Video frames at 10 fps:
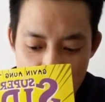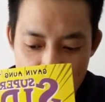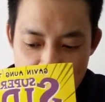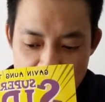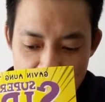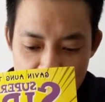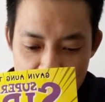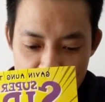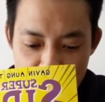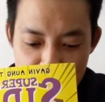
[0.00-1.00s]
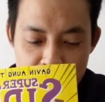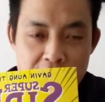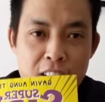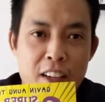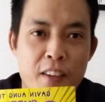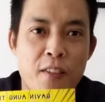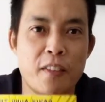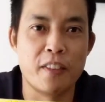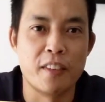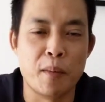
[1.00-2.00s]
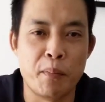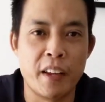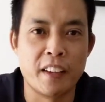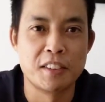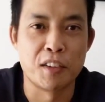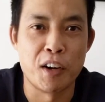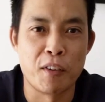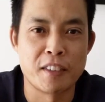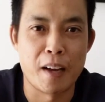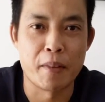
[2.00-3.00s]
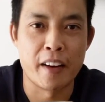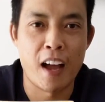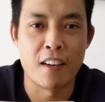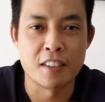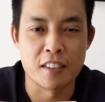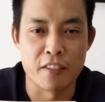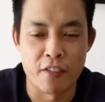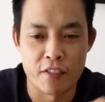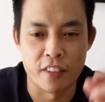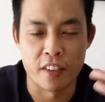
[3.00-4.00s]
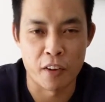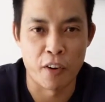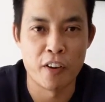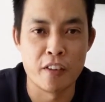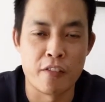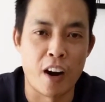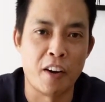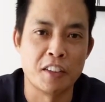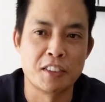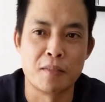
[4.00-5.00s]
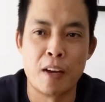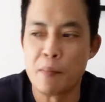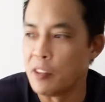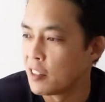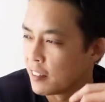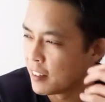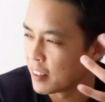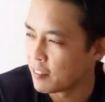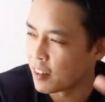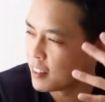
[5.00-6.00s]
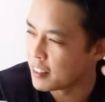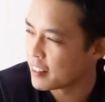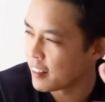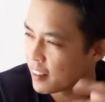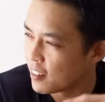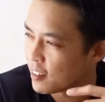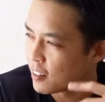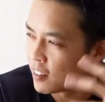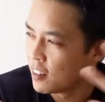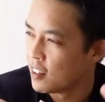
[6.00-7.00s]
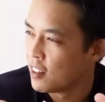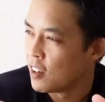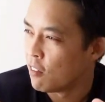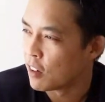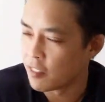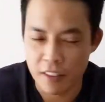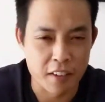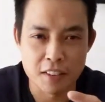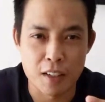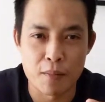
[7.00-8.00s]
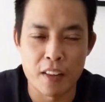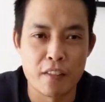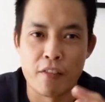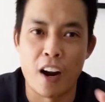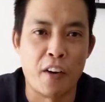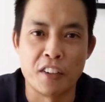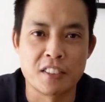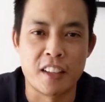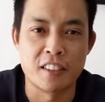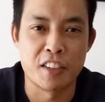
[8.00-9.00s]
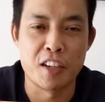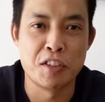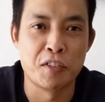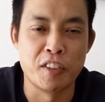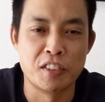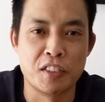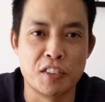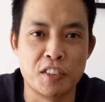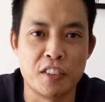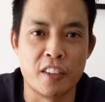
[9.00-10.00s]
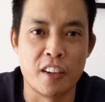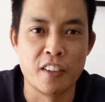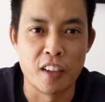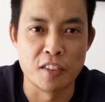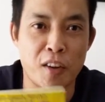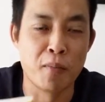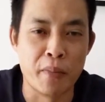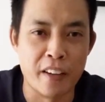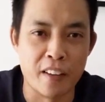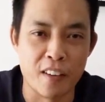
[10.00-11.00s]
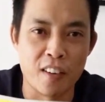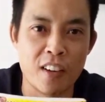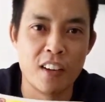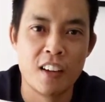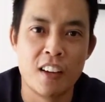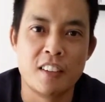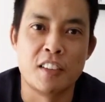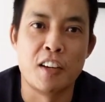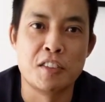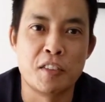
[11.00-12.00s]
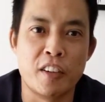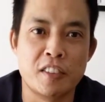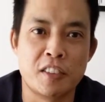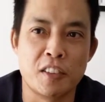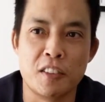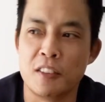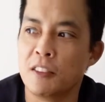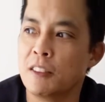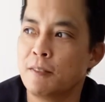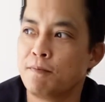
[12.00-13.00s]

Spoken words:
So obviously the big story, what's happening now, is the coronavirus. So maybe you could think of an idea like, oh, what if there was some other virus that turned you into, you know, a zombie, or turned you into,